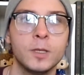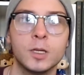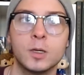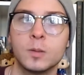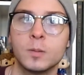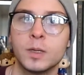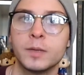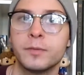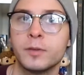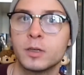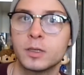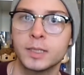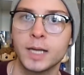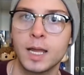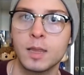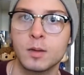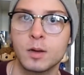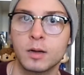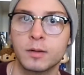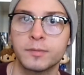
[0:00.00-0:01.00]
if you're a
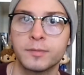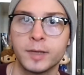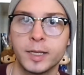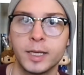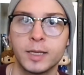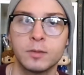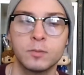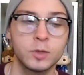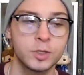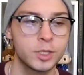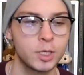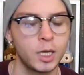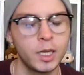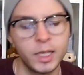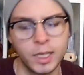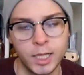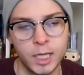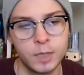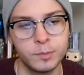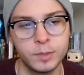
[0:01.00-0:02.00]
Dalinar fan, which I
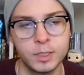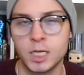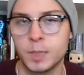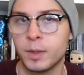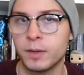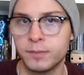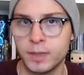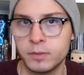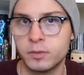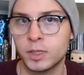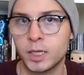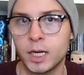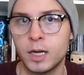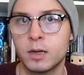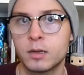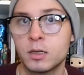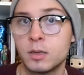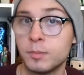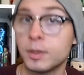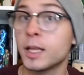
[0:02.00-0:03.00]
am, he's not my favorite
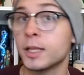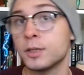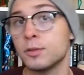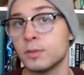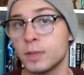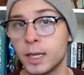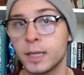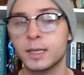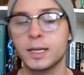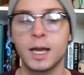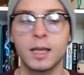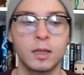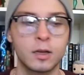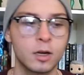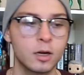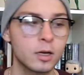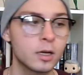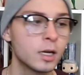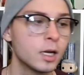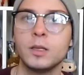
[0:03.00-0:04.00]
character, but I do like
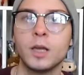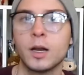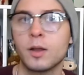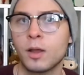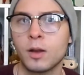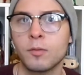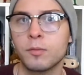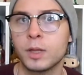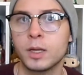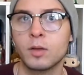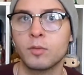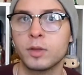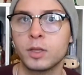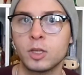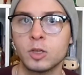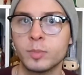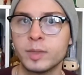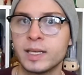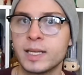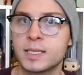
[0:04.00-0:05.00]
Dalinar. I don't think
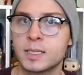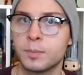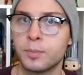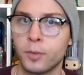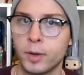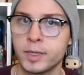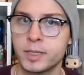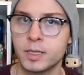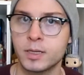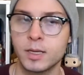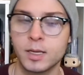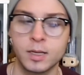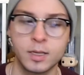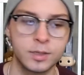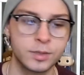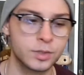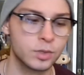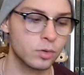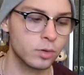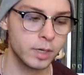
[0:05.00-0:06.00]
you'll be disappointed in
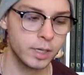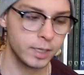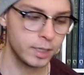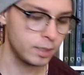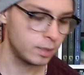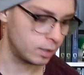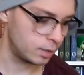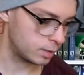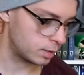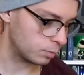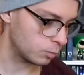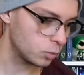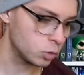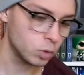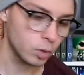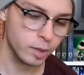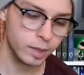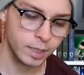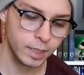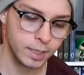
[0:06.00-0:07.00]
his story. He does some
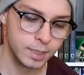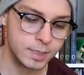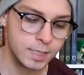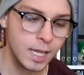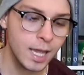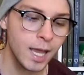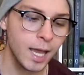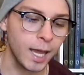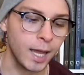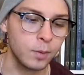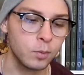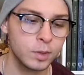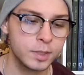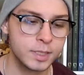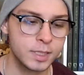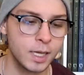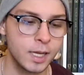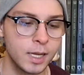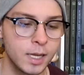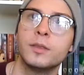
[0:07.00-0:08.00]
cool things. I will
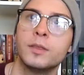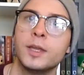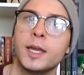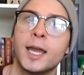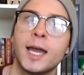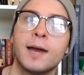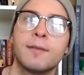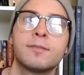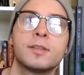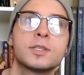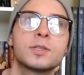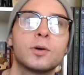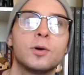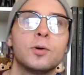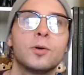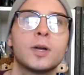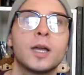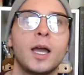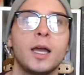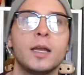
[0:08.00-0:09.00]
say they have this
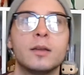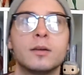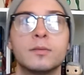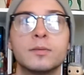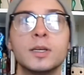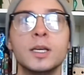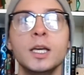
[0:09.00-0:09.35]
whole kind of